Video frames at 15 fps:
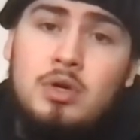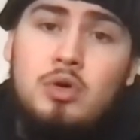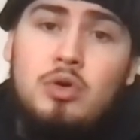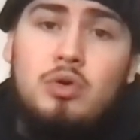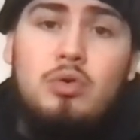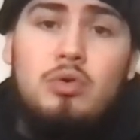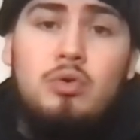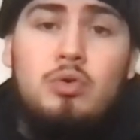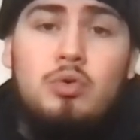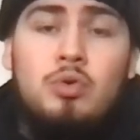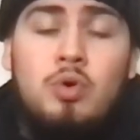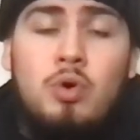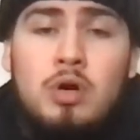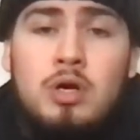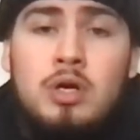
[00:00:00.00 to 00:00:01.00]
New
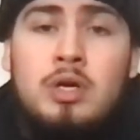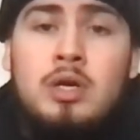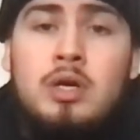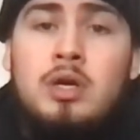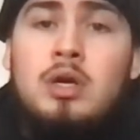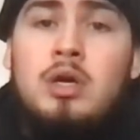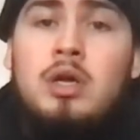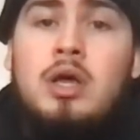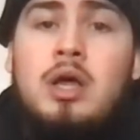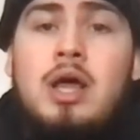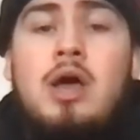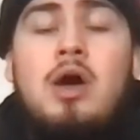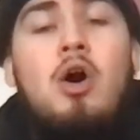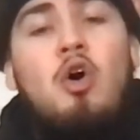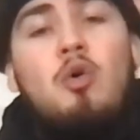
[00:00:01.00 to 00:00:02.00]
York. And
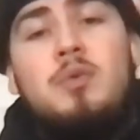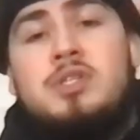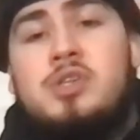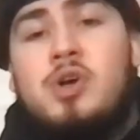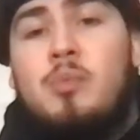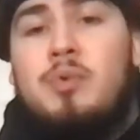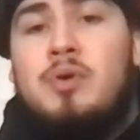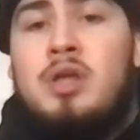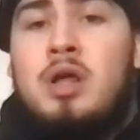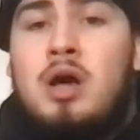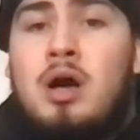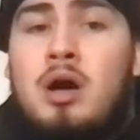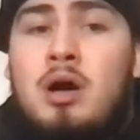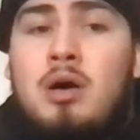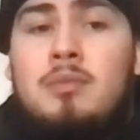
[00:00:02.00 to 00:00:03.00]
Obi Toppin,
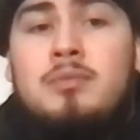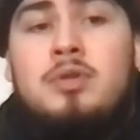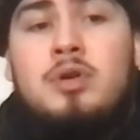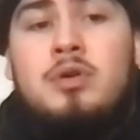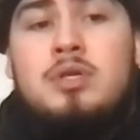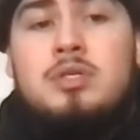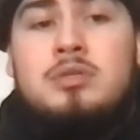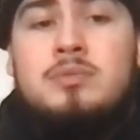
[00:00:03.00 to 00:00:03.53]
he's